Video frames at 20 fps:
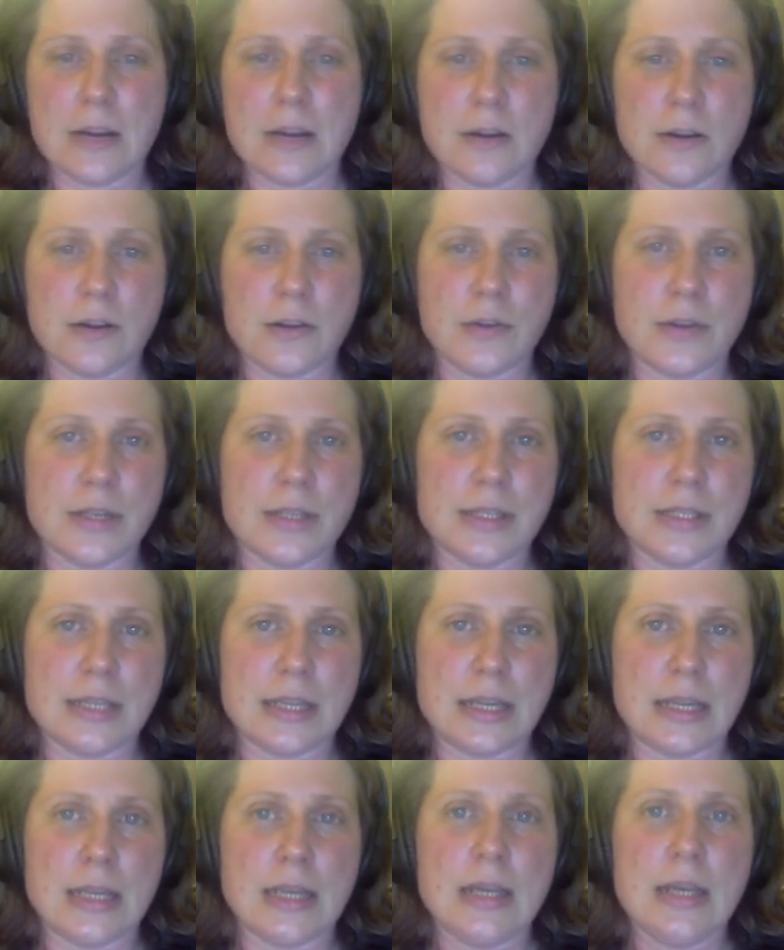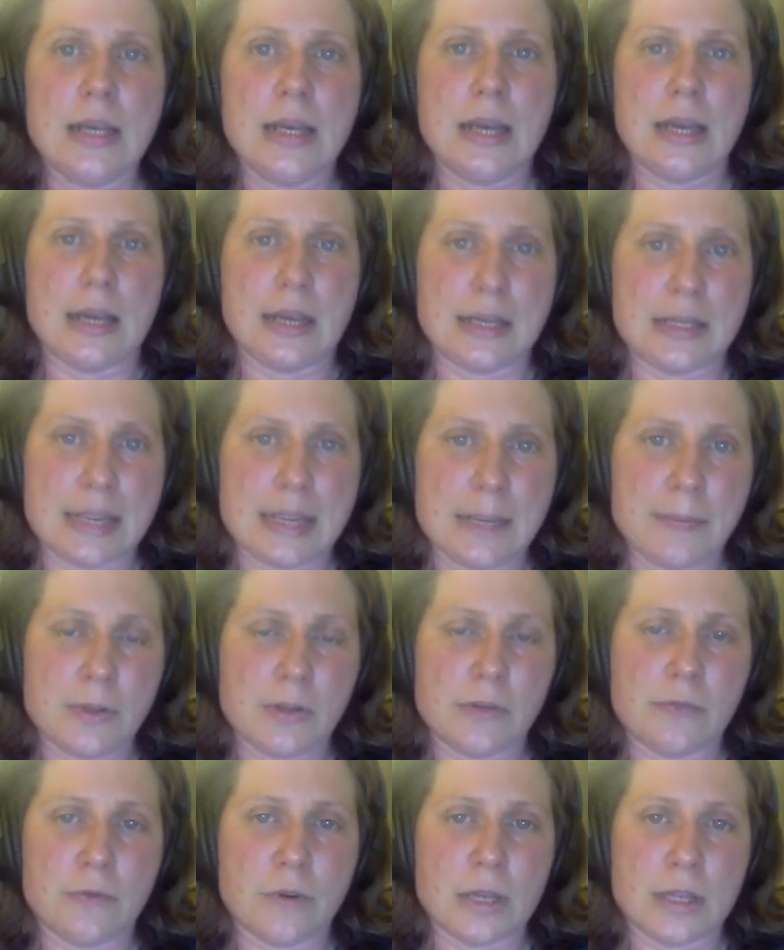Here you can see an
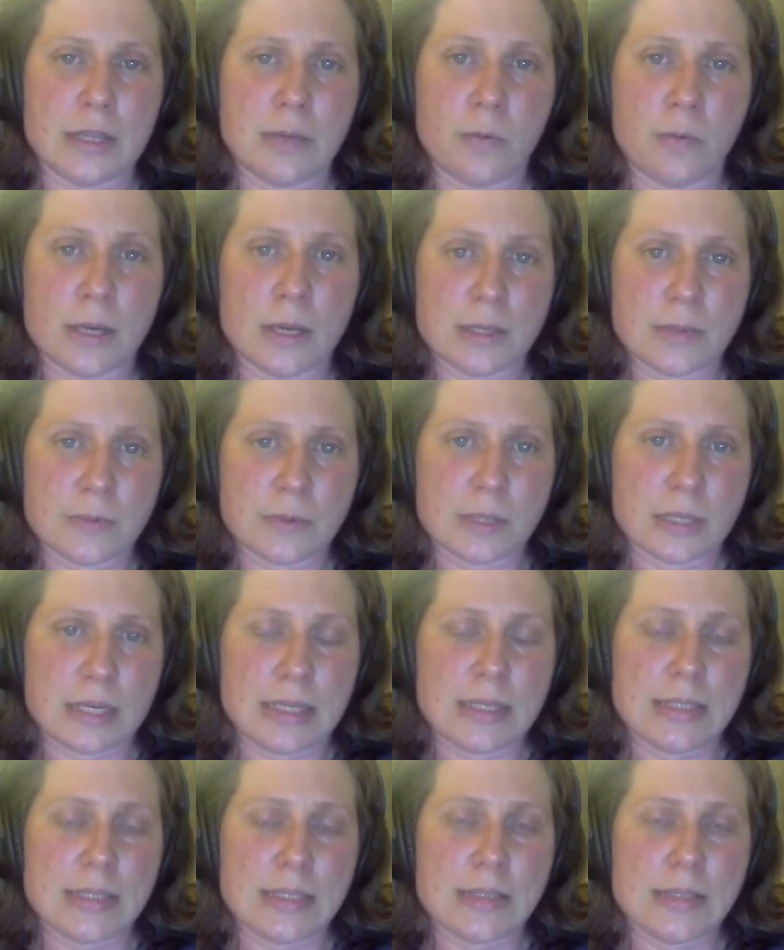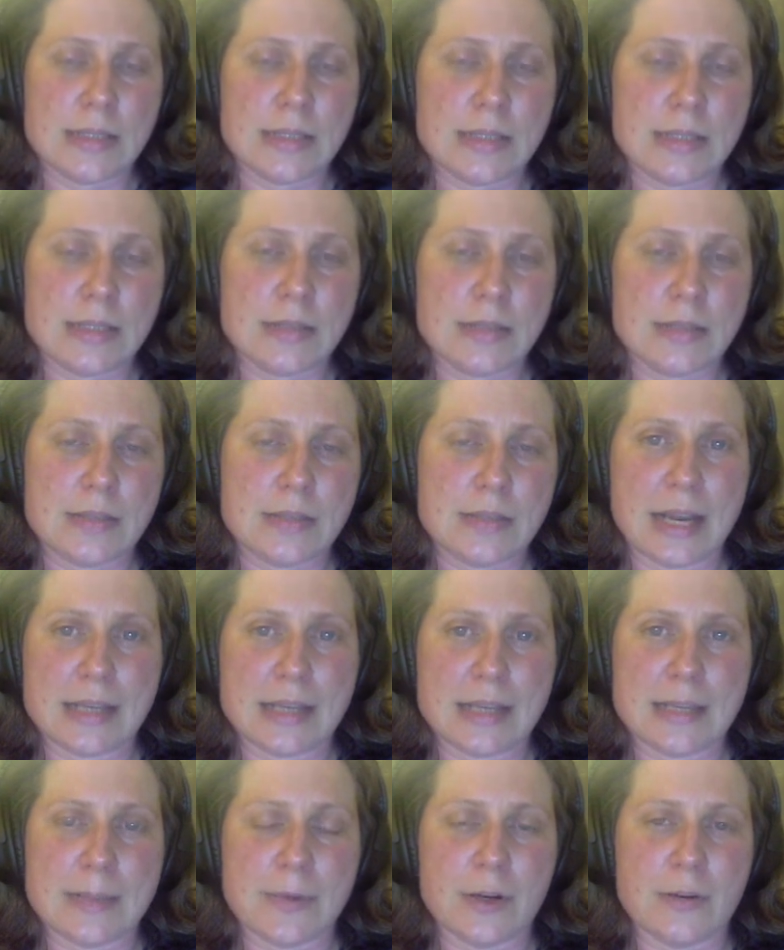example of one that was released during Black
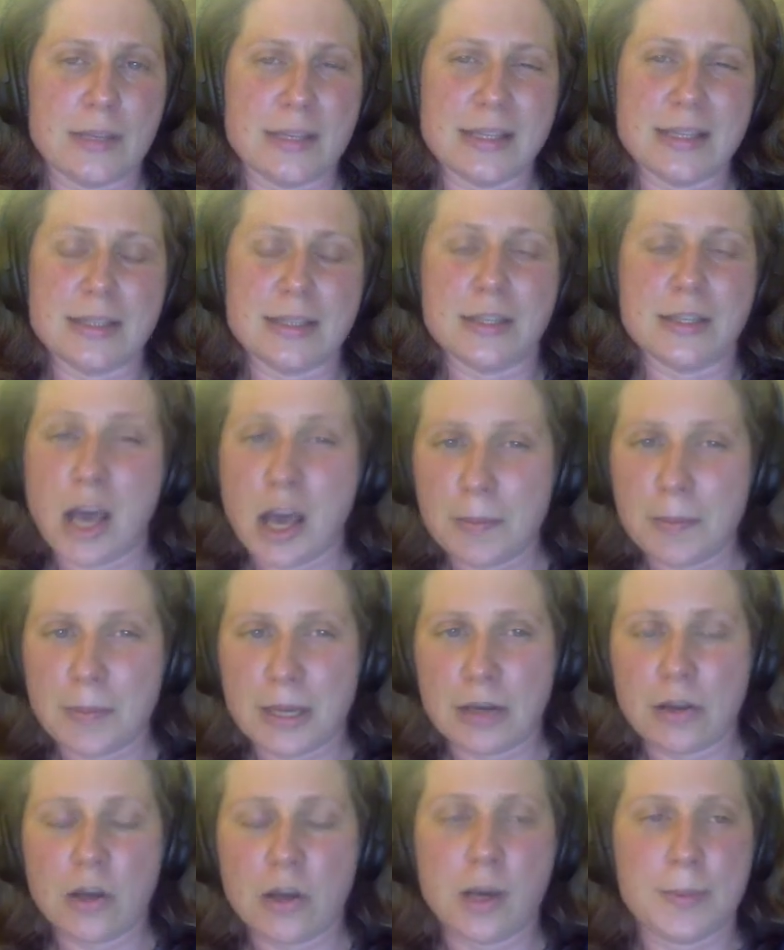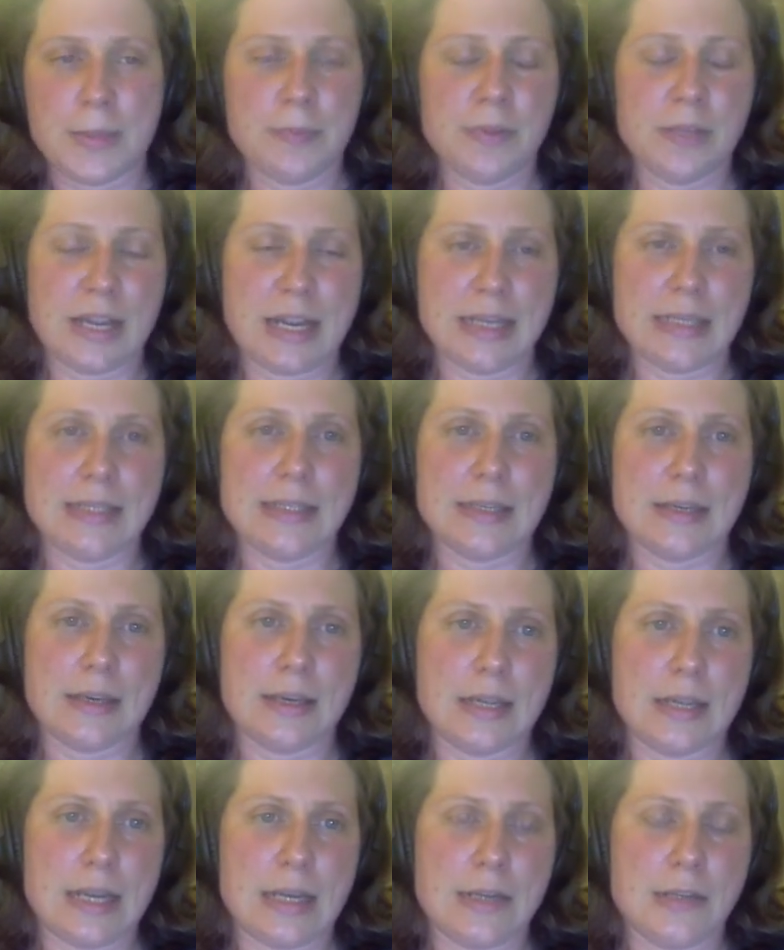Summer. This has not been commonplace
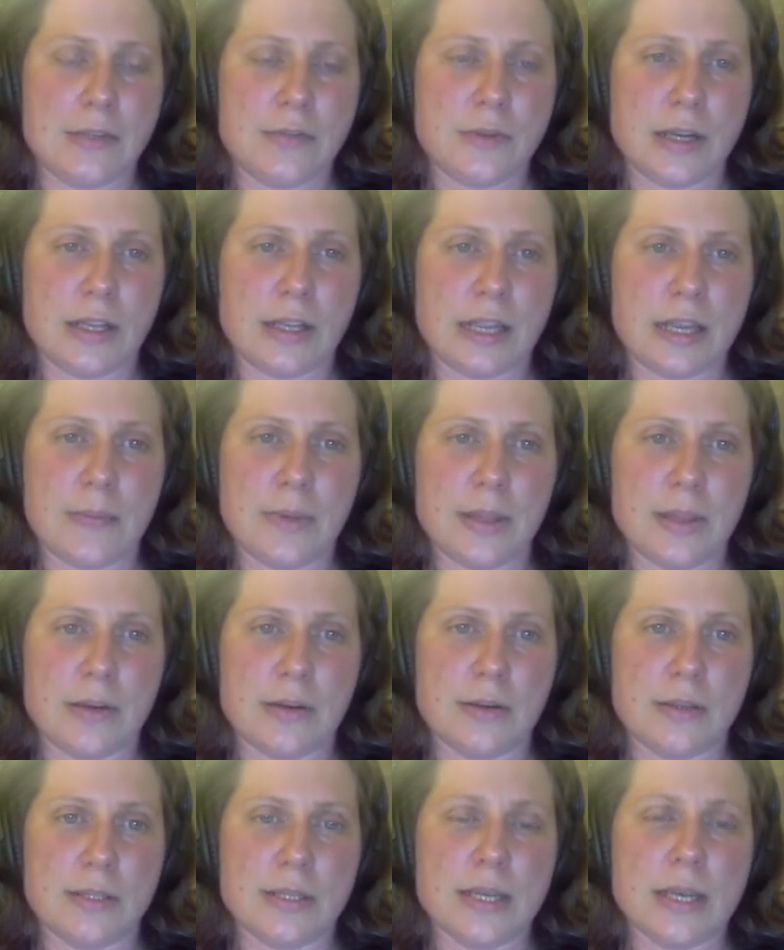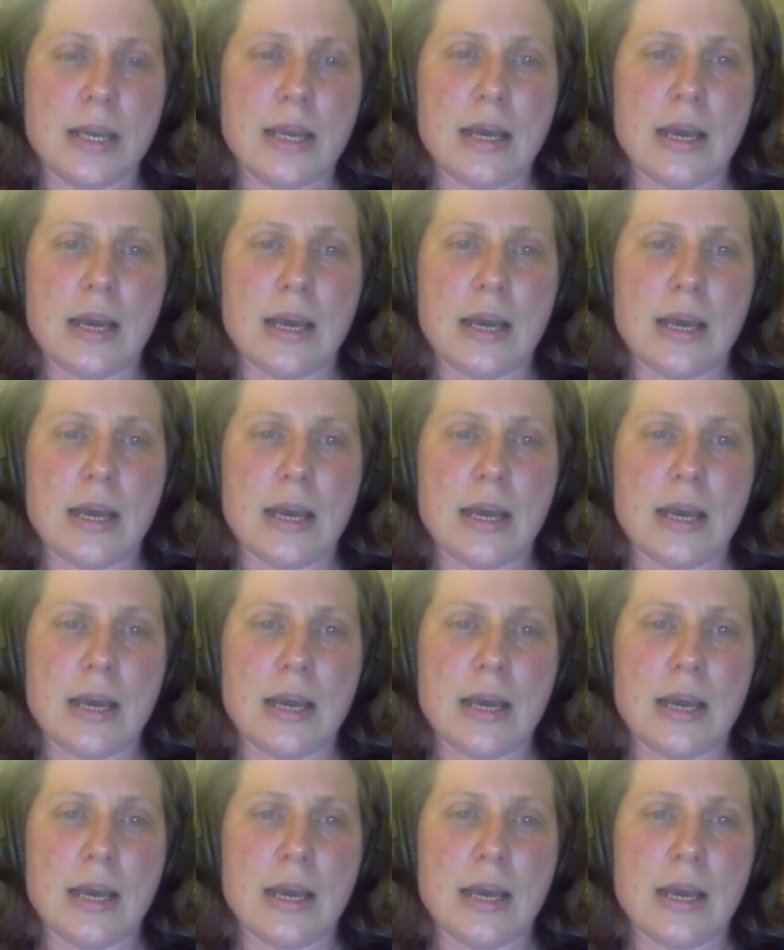in Australia, but there's,